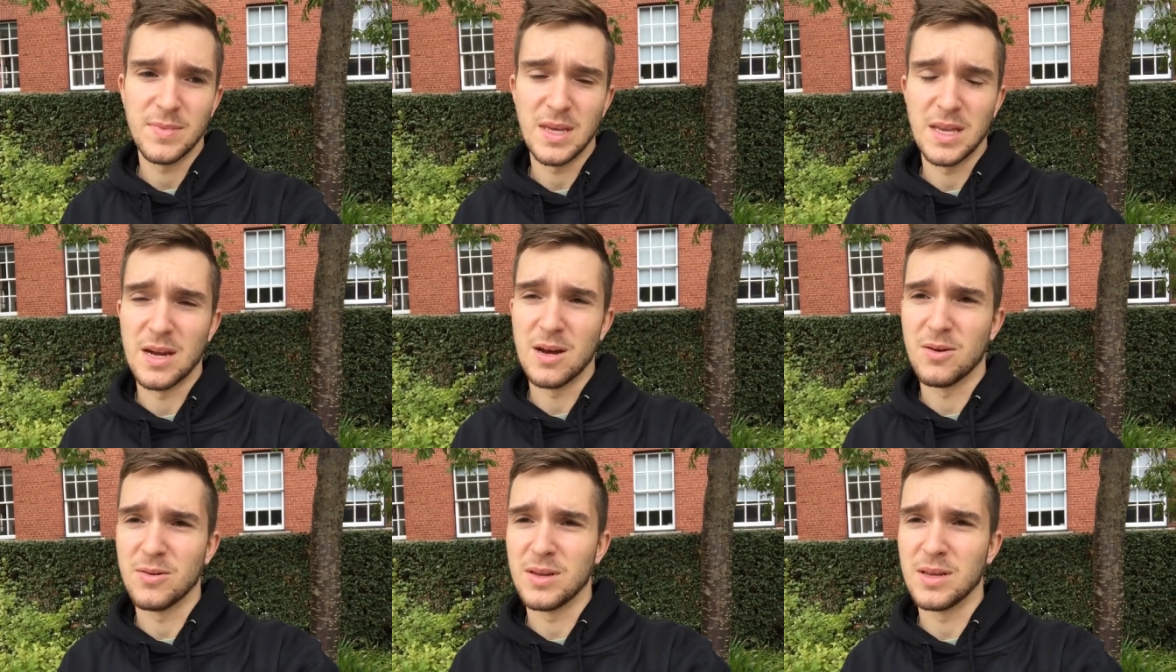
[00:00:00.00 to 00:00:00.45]

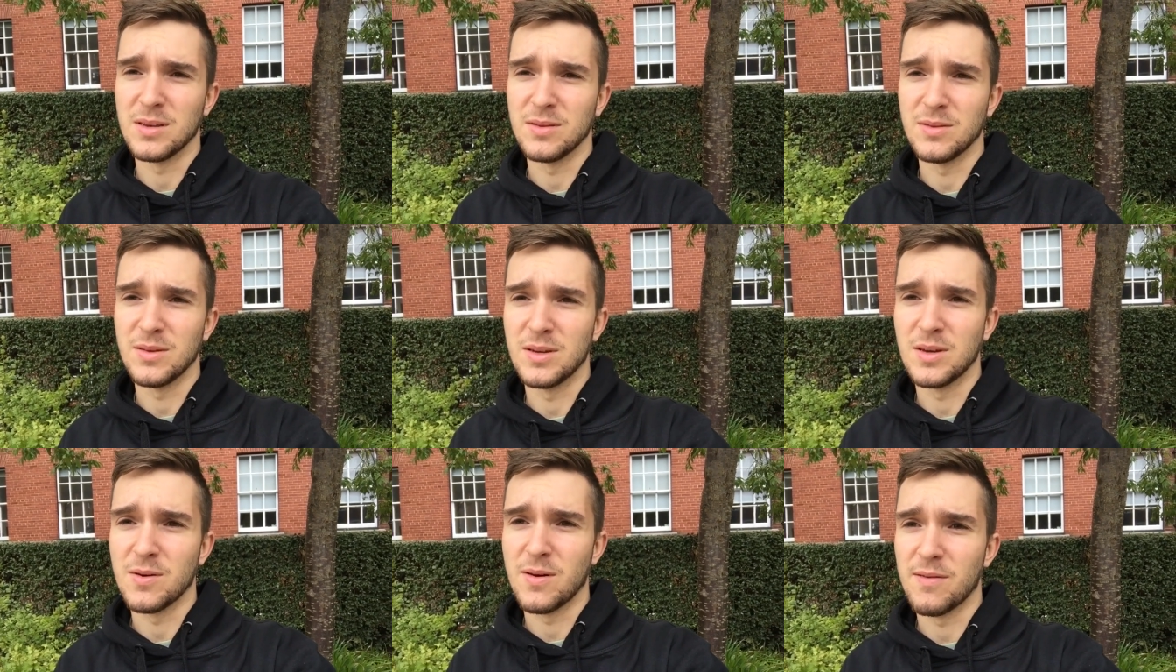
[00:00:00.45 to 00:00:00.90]
you know, you,
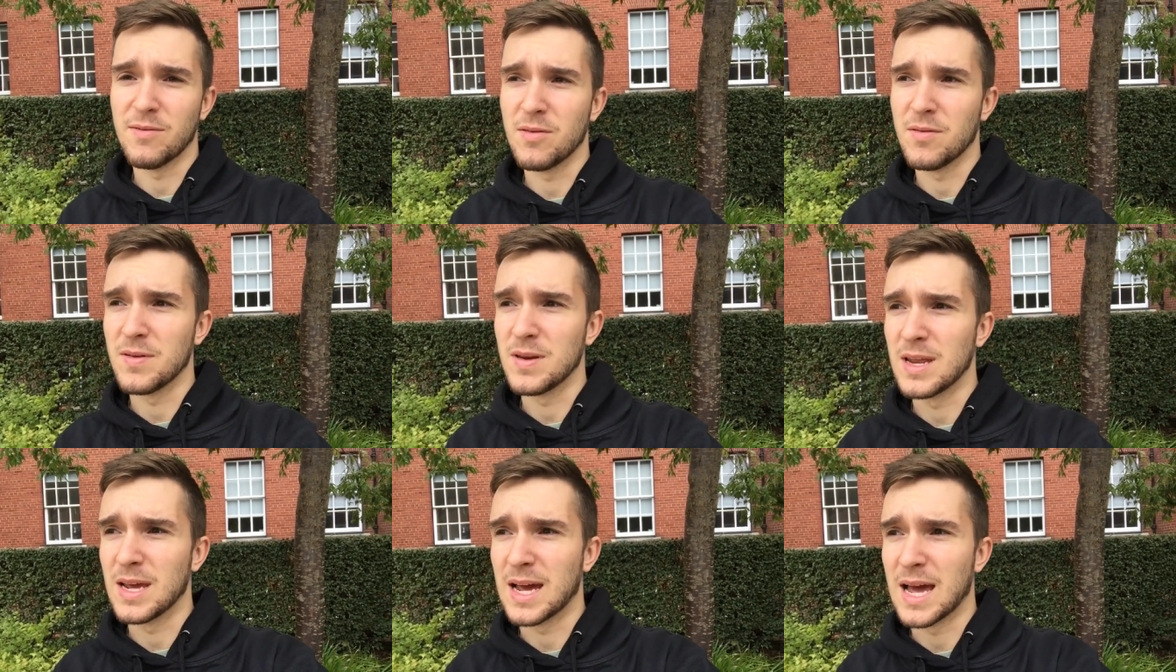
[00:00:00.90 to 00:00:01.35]
you do
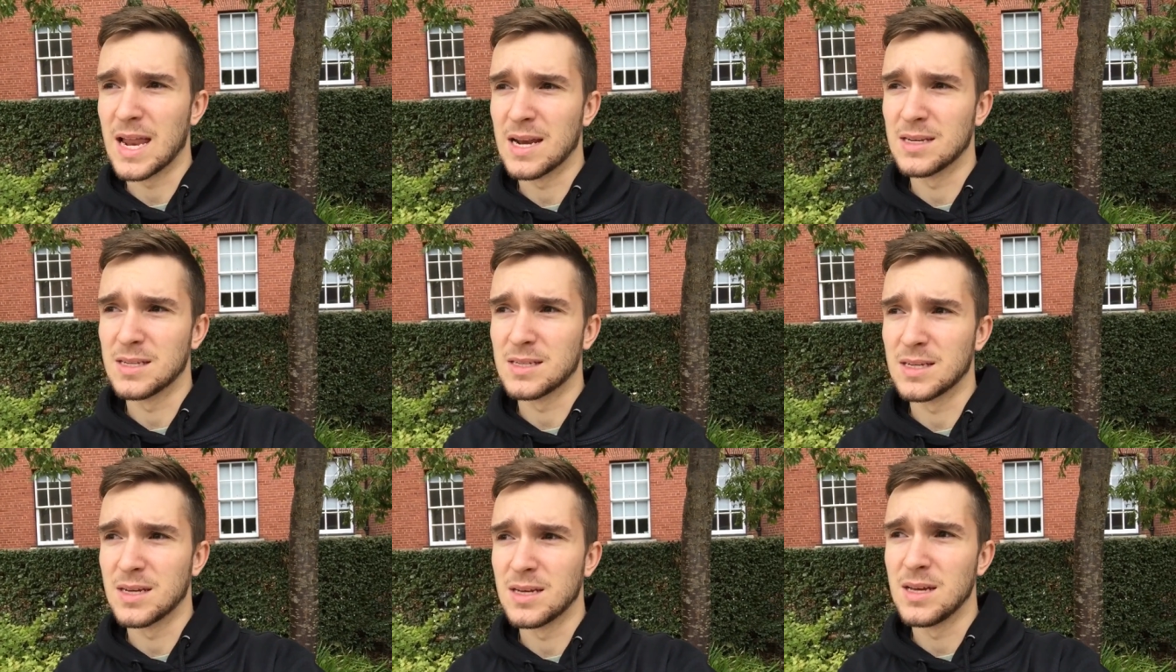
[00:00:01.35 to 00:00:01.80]
everything you
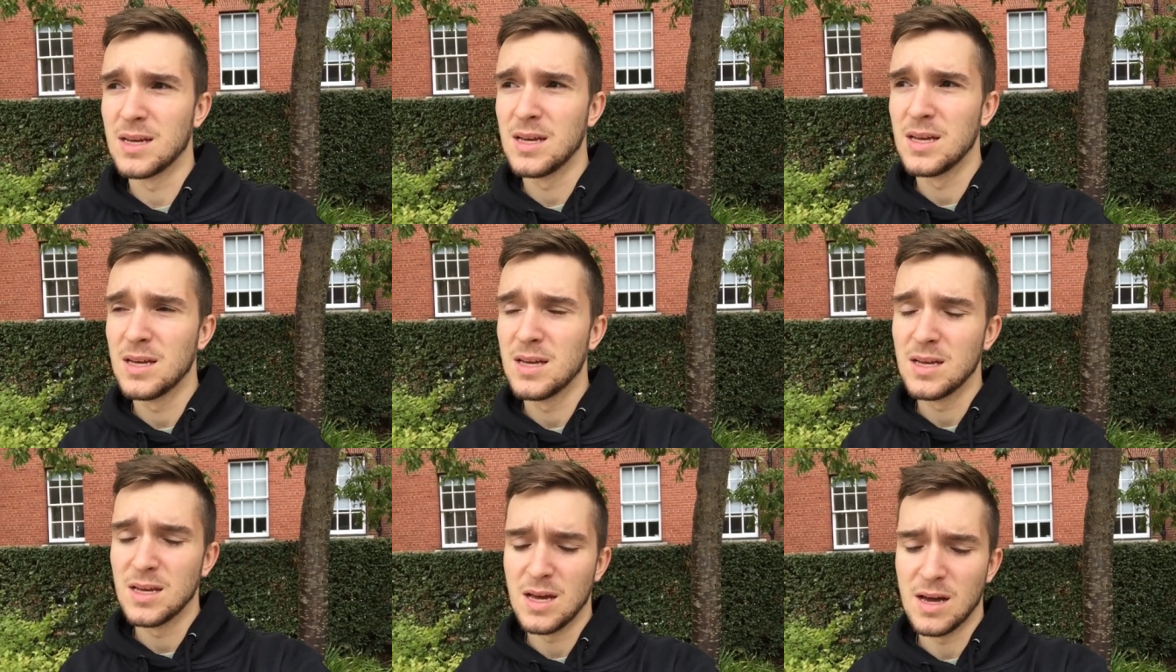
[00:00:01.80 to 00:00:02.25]
can to
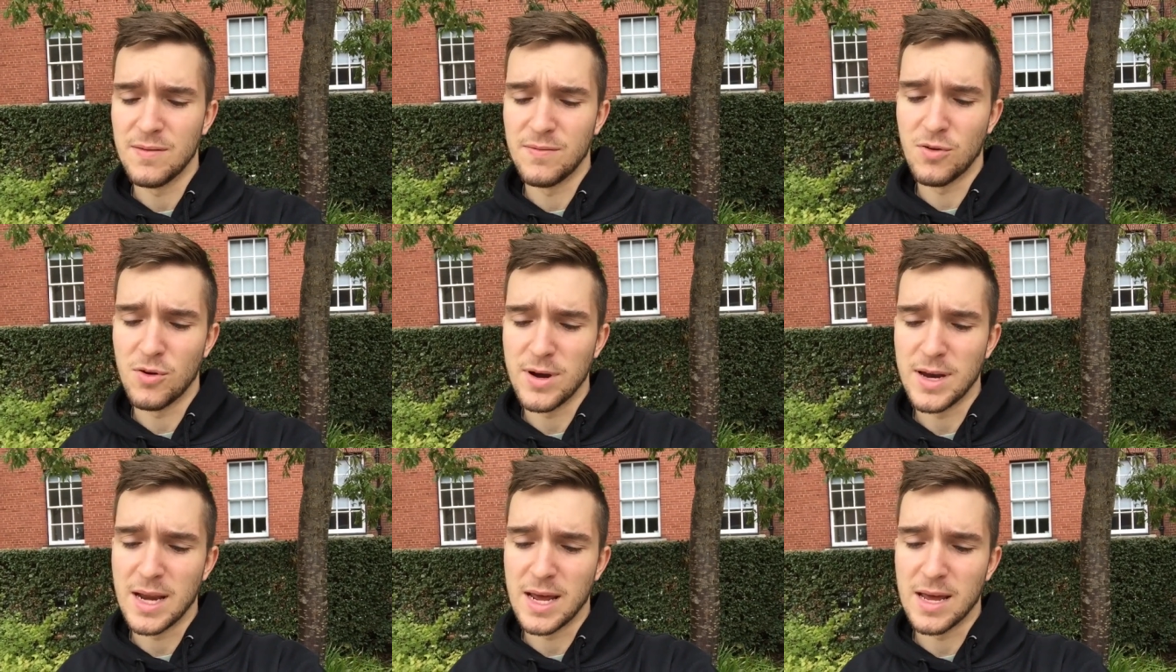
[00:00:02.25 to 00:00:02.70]

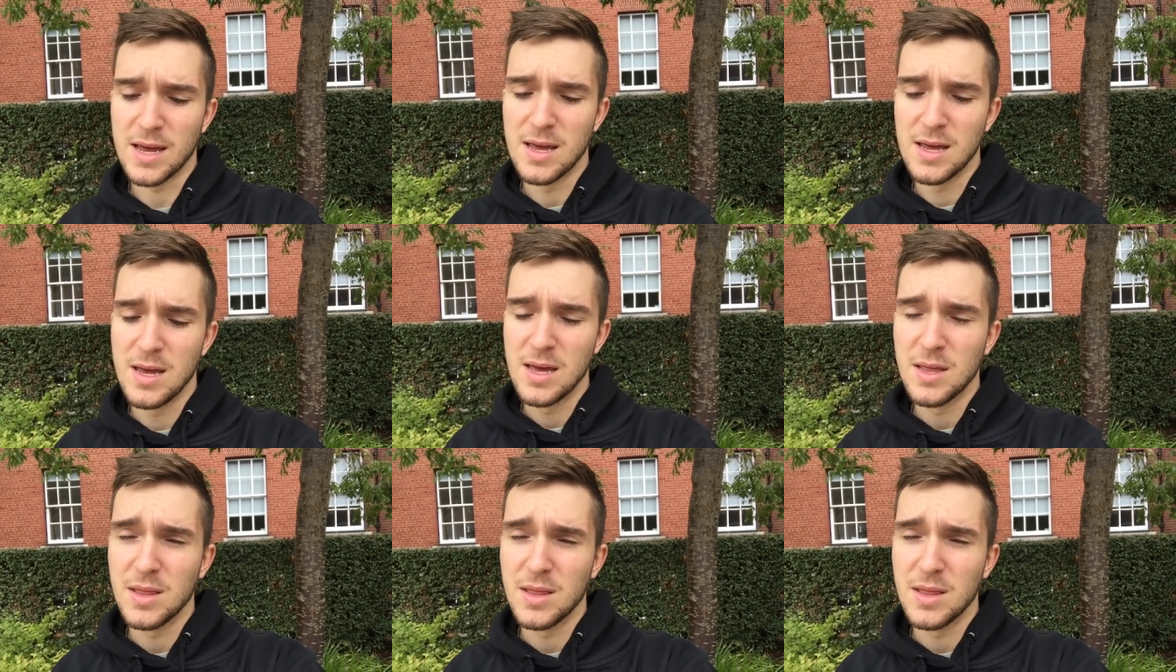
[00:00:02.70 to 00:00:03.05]
avoid it.